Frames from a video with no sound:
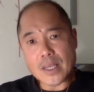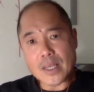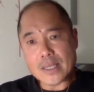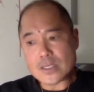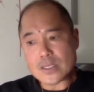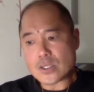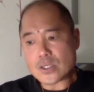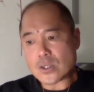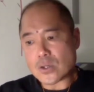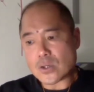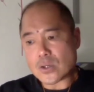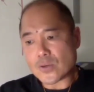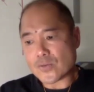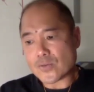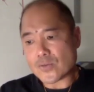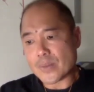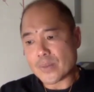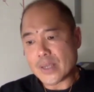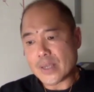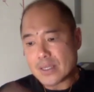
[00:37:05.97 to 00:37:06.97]
And so
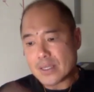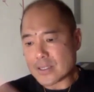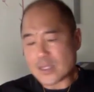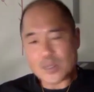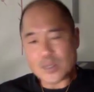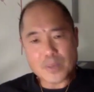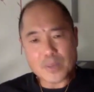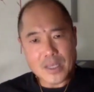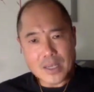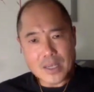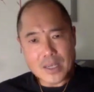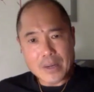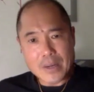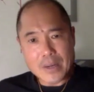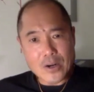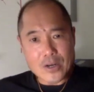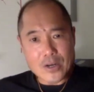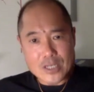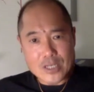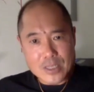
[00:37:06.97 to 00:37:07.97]
for me, it's a little bit like a
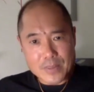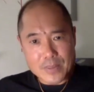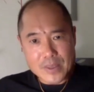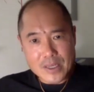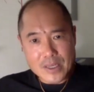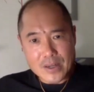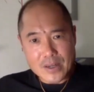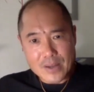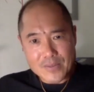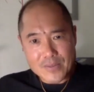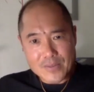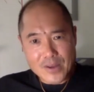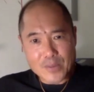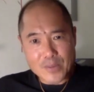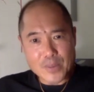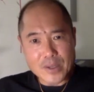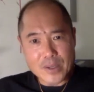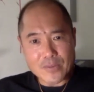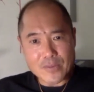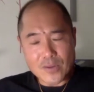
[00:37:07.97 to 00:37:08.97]
marriage. I've
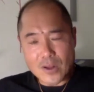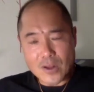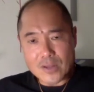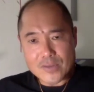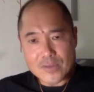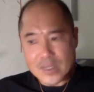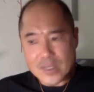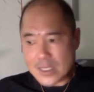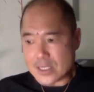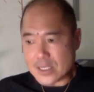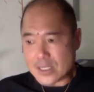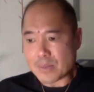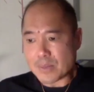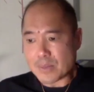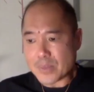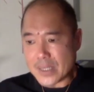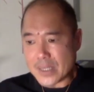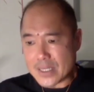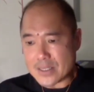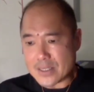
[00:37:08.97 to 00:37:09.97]
been involved in these
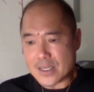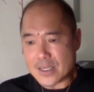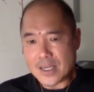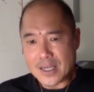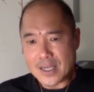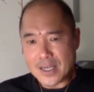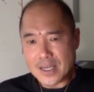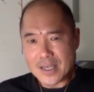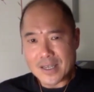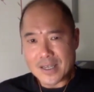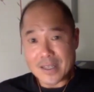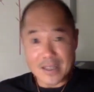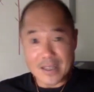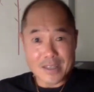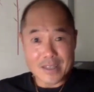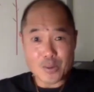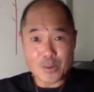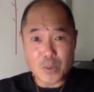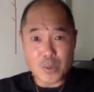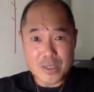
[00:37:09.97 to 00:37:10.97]
companies,
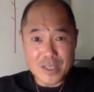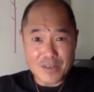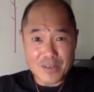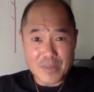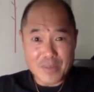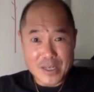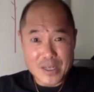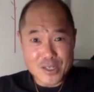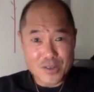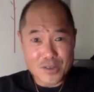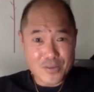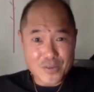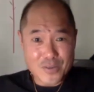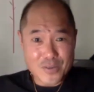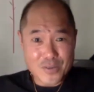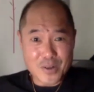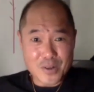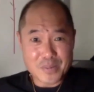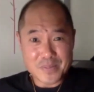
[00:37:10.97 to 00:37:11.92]
like the ones I've mentioned, for